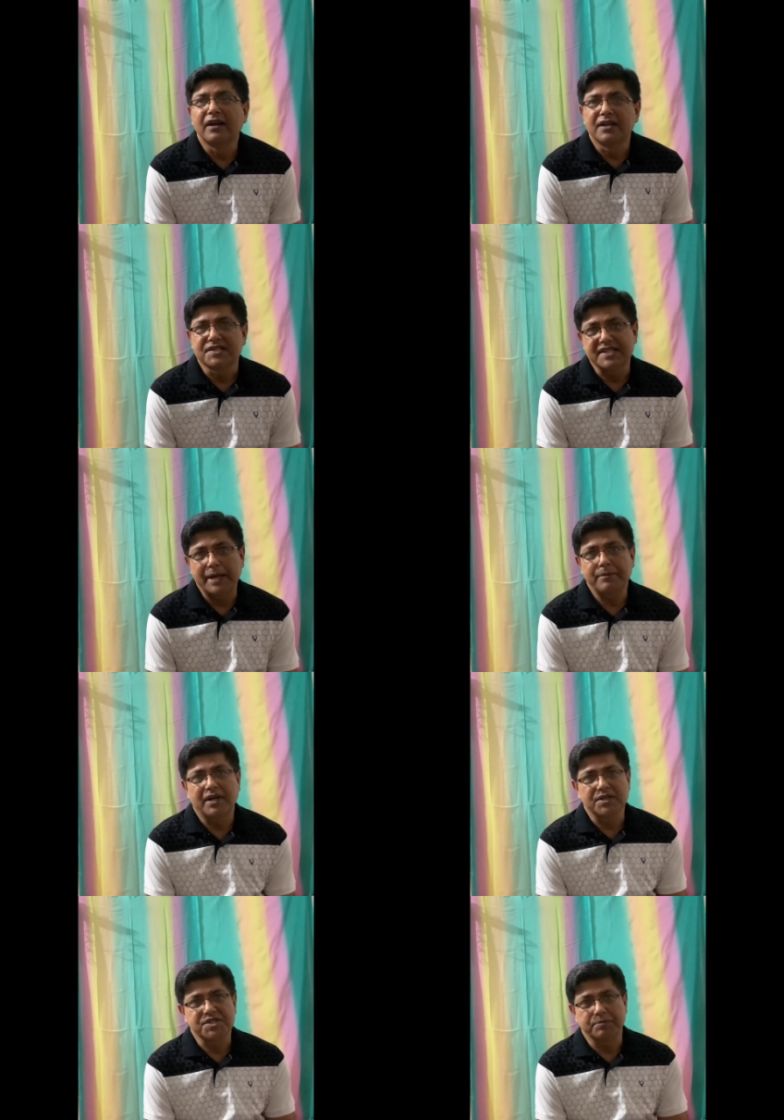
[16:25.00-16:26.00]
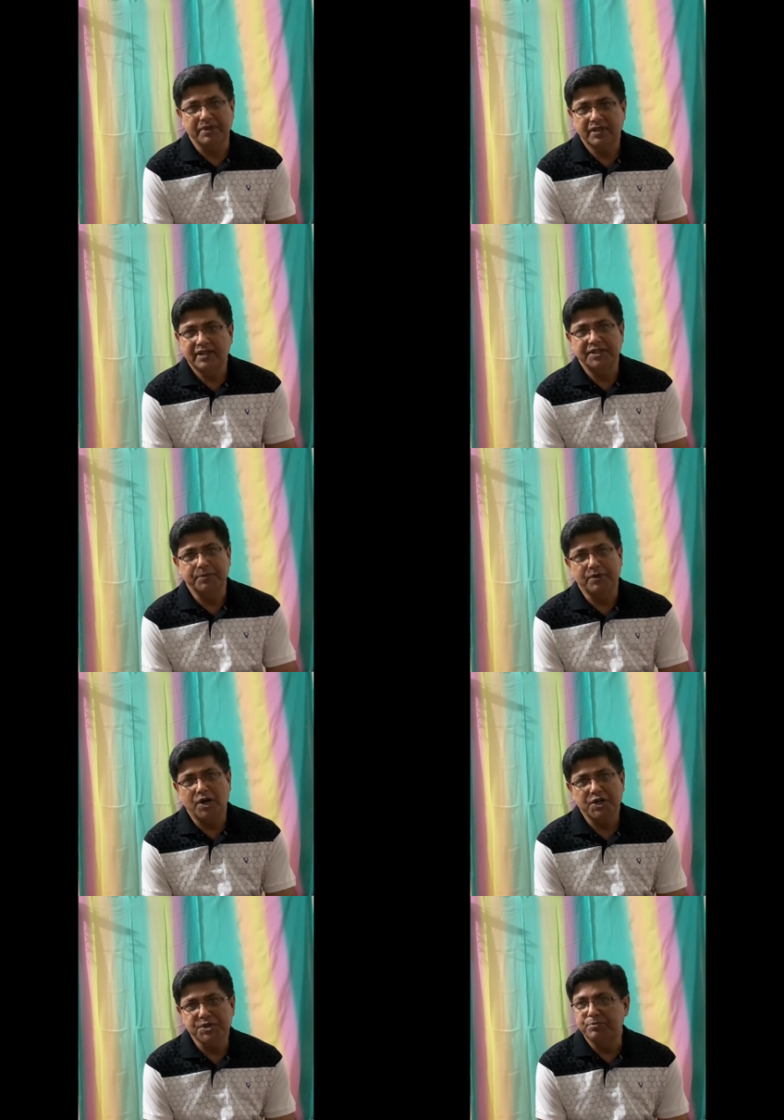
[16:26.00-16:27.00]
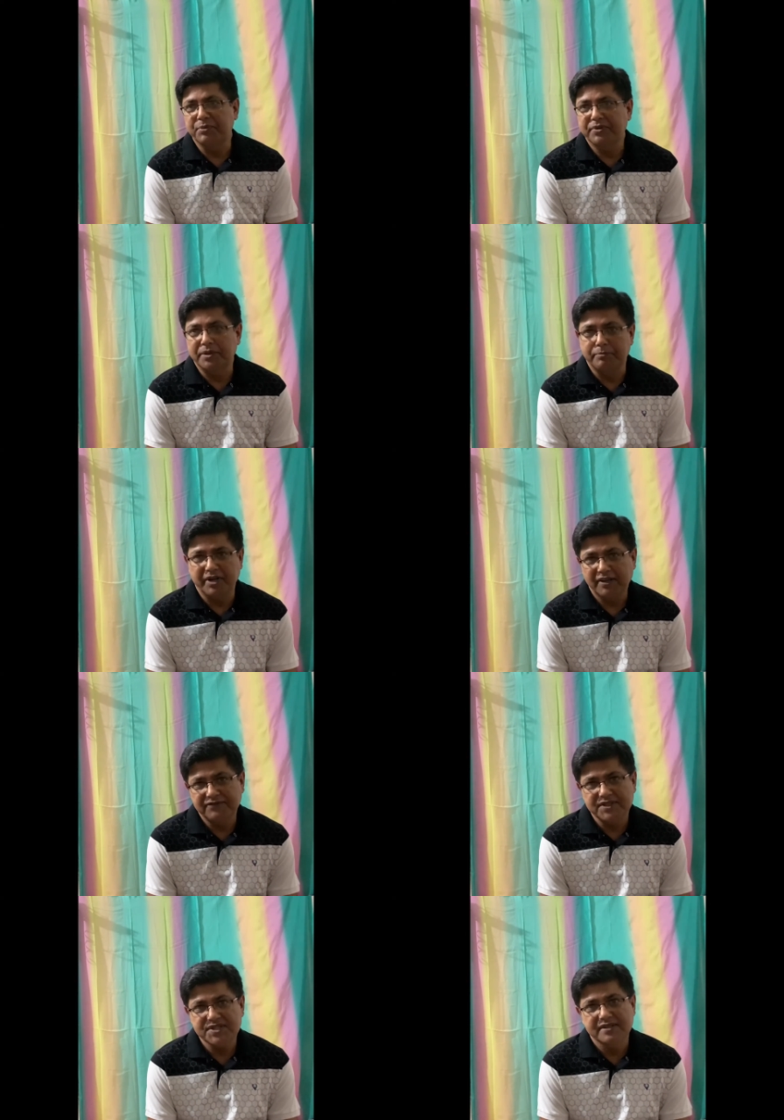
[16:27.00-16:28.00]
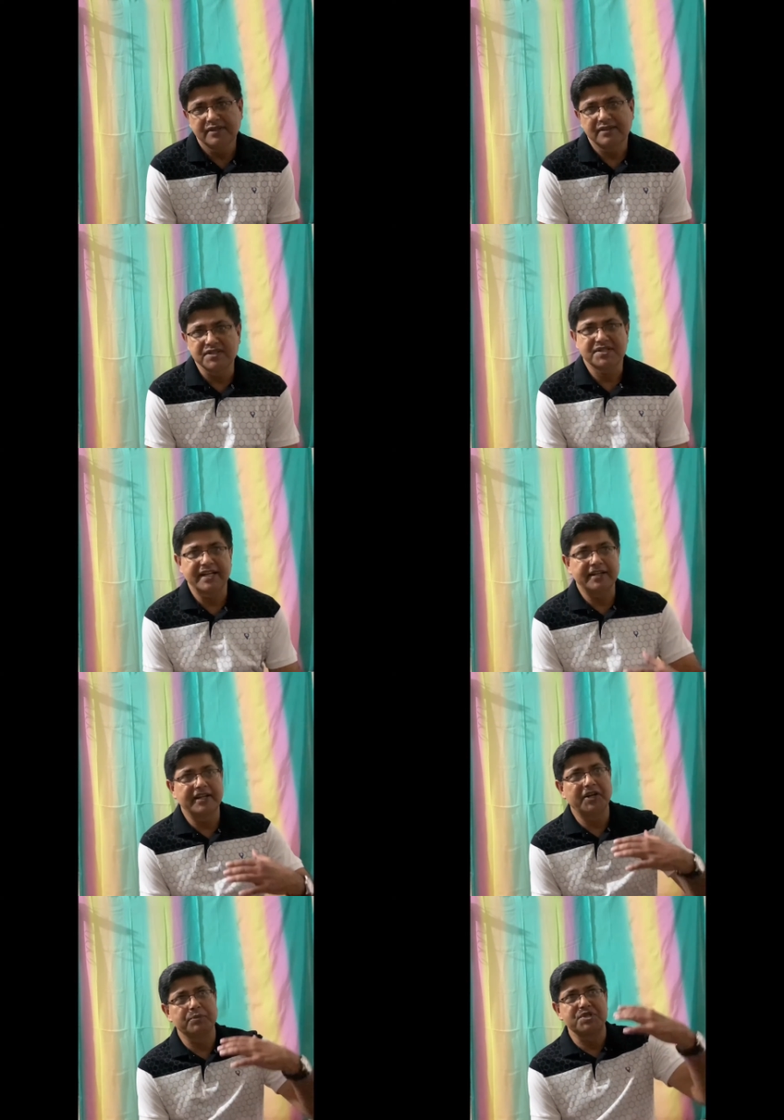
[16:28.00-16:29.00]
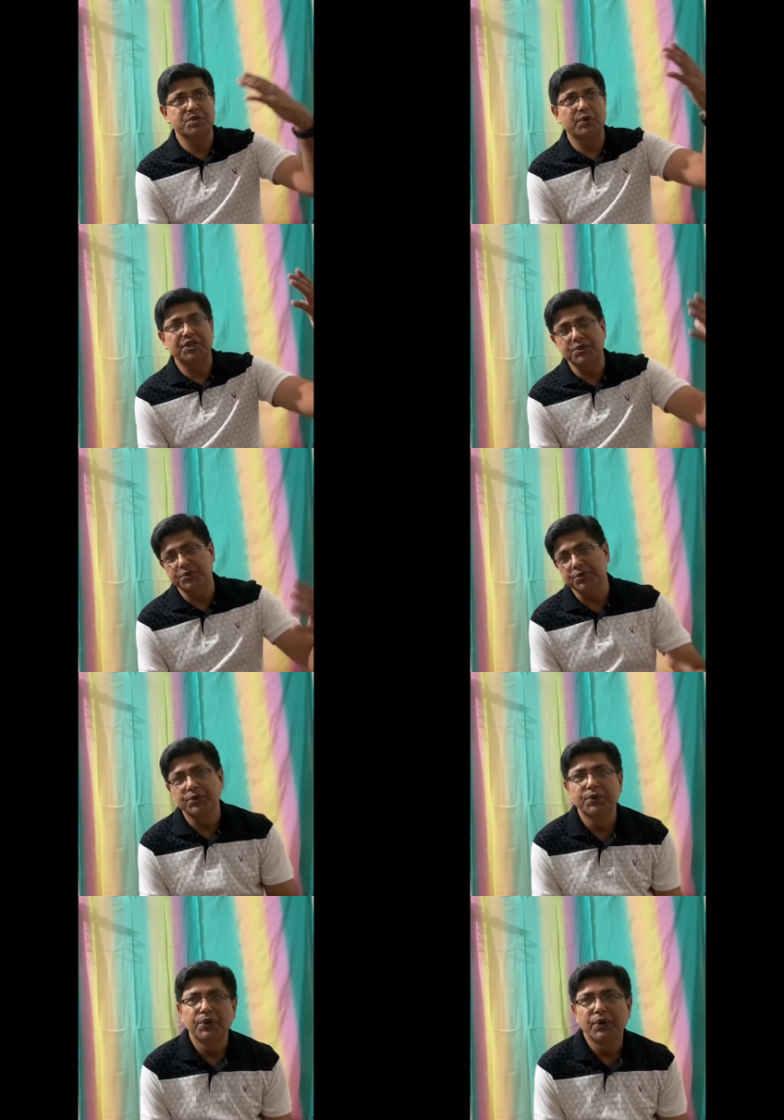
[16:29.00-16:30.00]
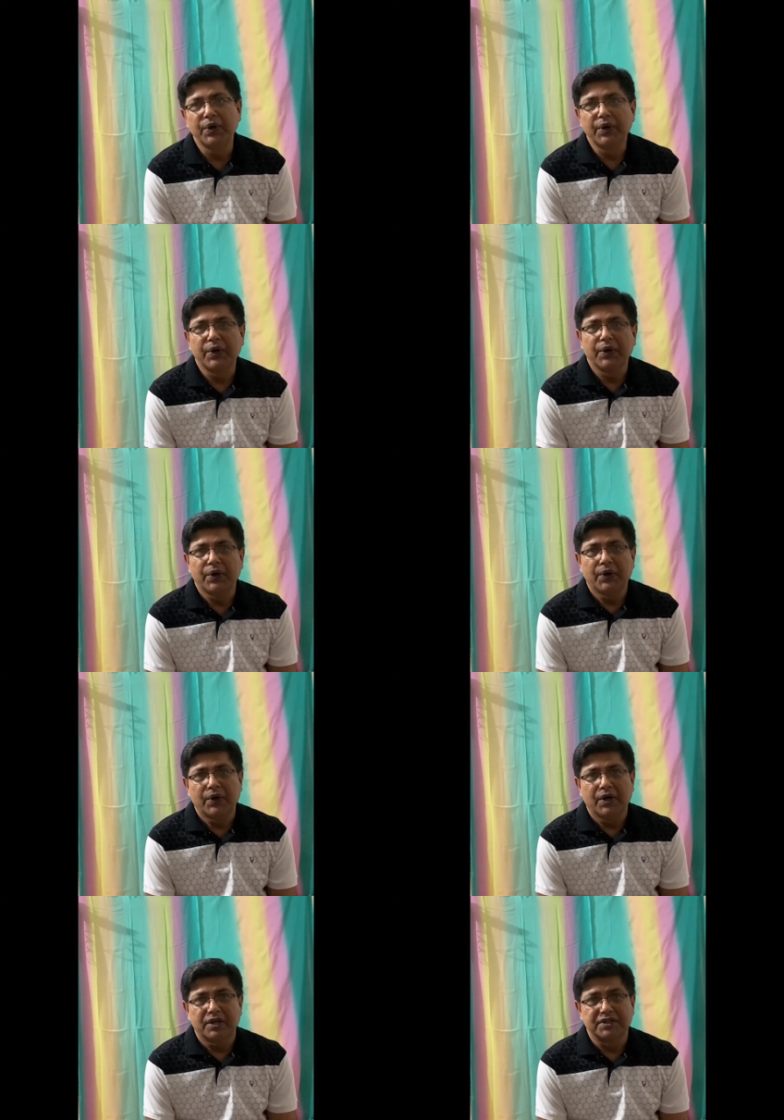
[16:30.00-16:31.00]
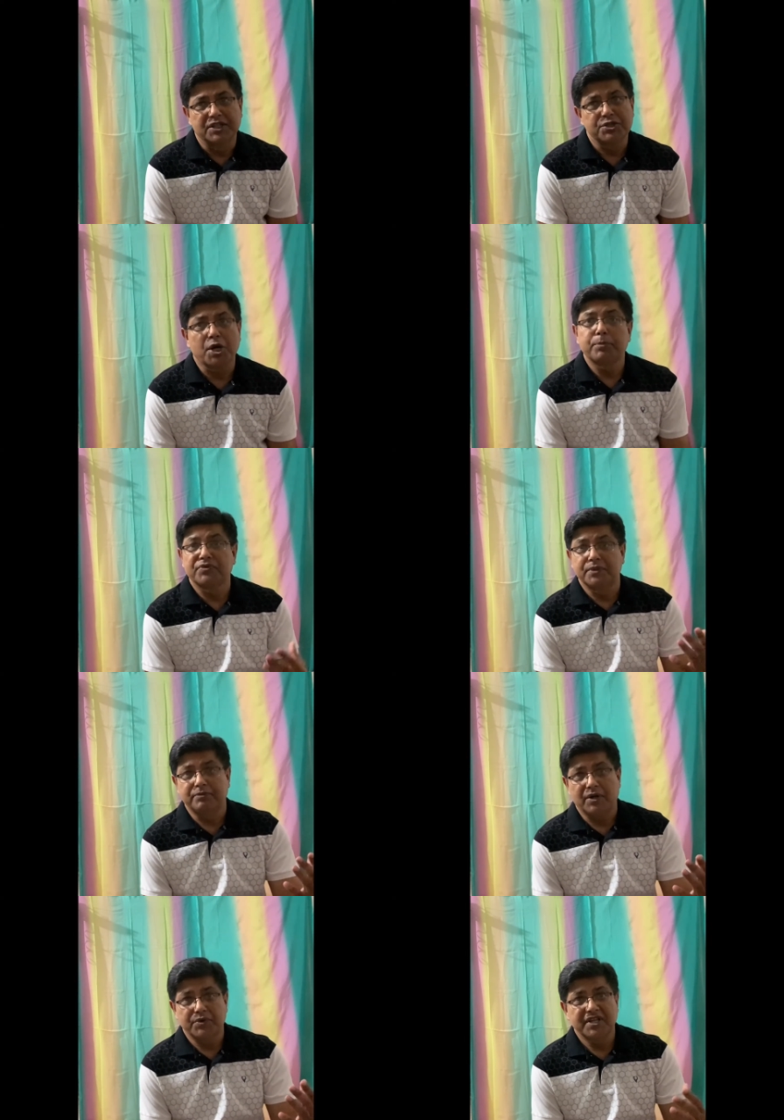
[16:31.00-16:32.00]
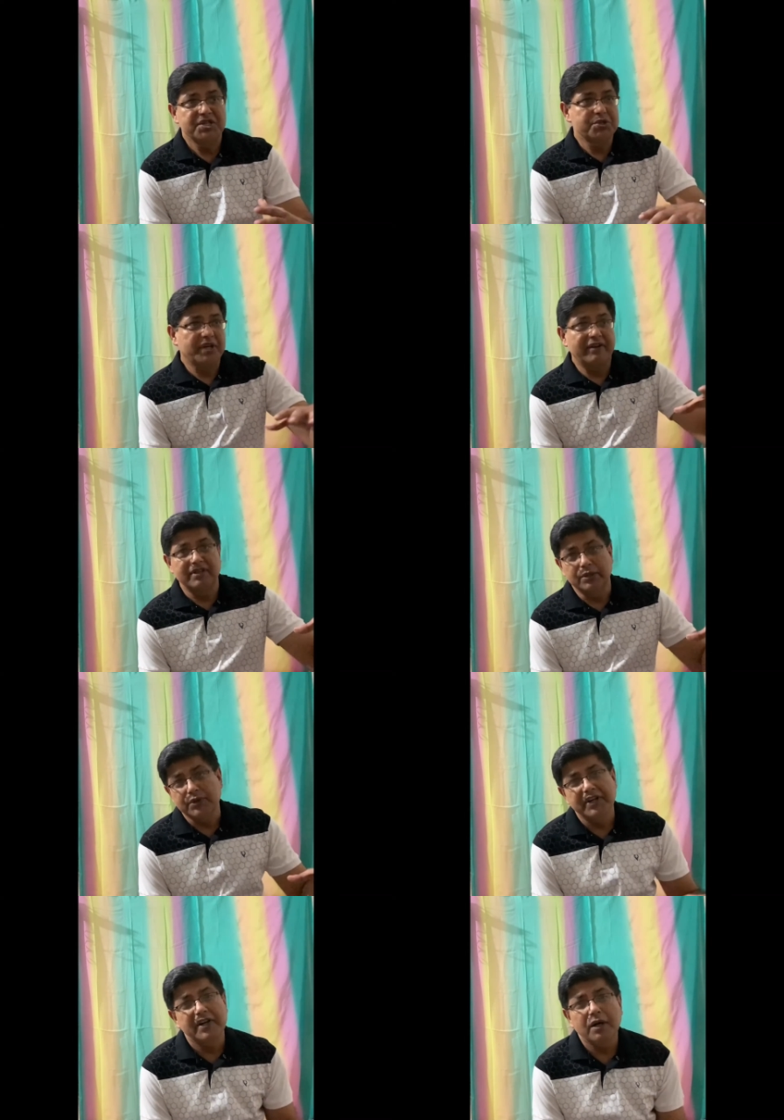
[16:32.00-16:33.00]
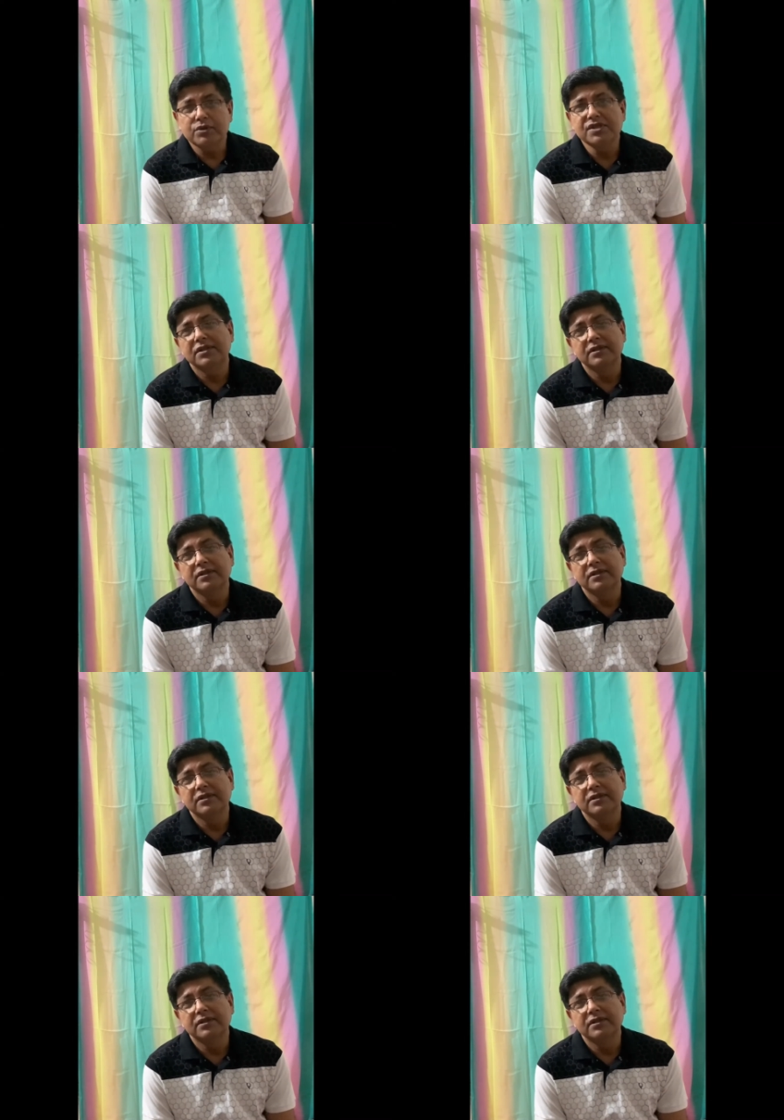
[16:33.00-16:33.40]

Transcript: Sam asked Bill and the boy to prepare breakfast. He said that he was going to the top of the mountain to have a look around.